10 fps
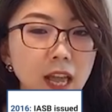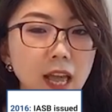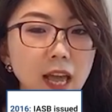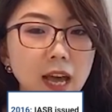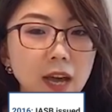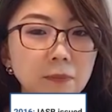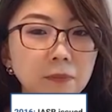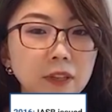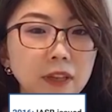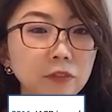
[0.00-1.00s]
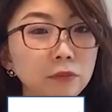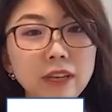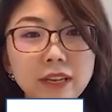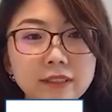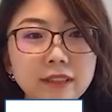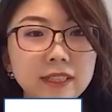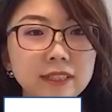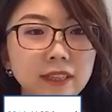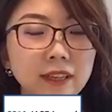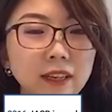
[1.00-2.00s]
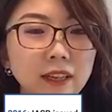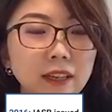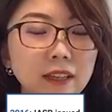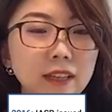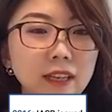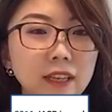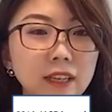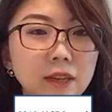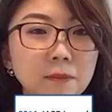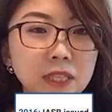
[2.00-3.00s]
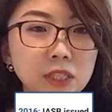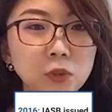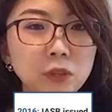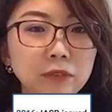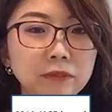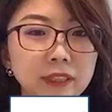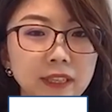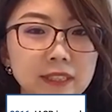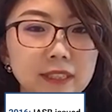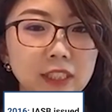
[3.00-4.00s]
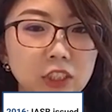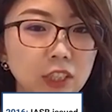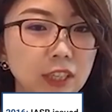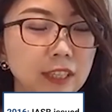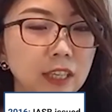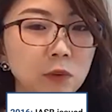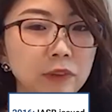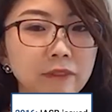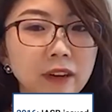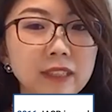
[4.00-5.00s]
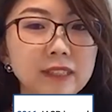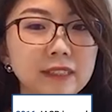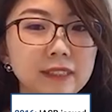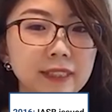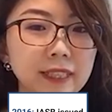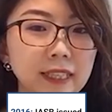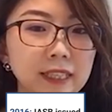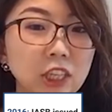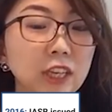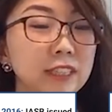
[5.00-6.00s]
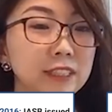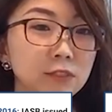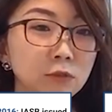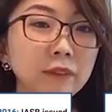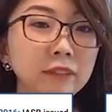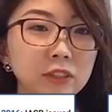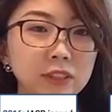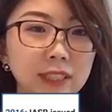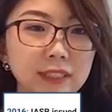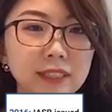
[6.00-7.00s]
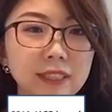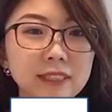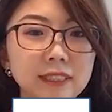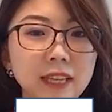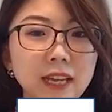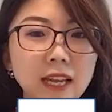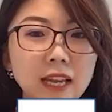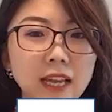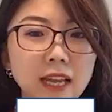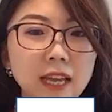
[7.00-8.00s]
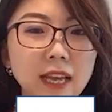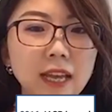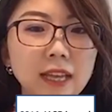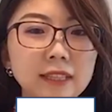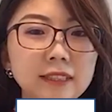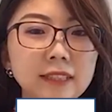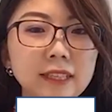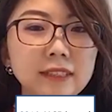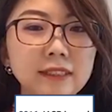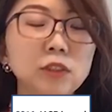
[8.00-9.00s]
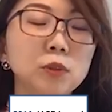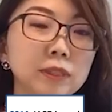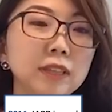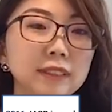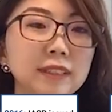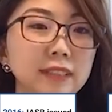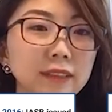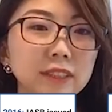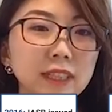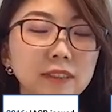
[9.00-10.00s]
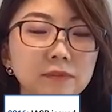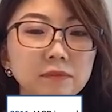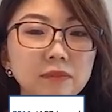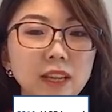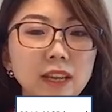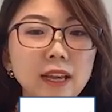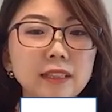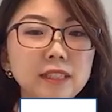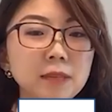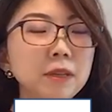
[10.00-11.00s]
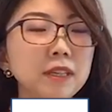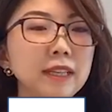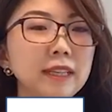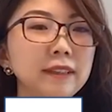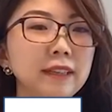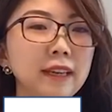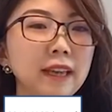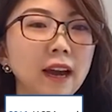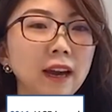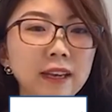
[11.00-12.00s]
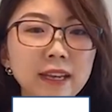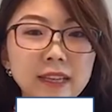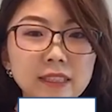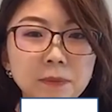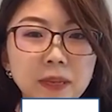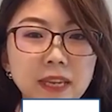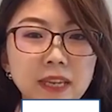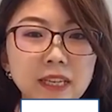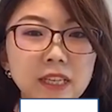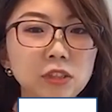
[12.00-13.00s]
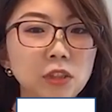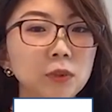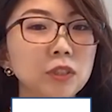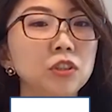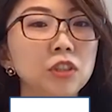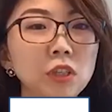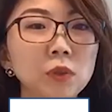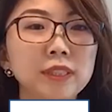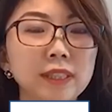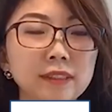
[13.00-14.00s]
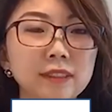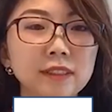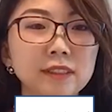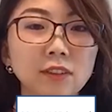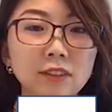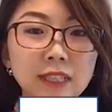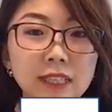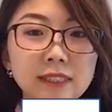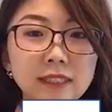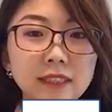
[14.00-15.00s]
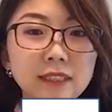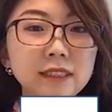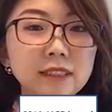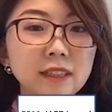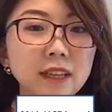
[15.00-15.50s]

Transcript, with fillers: Um, and three years later, the Ministry of Finance in China revised the Chinese revenue standards and in, in 2017. And similarly, the IASB issued a new standard on leases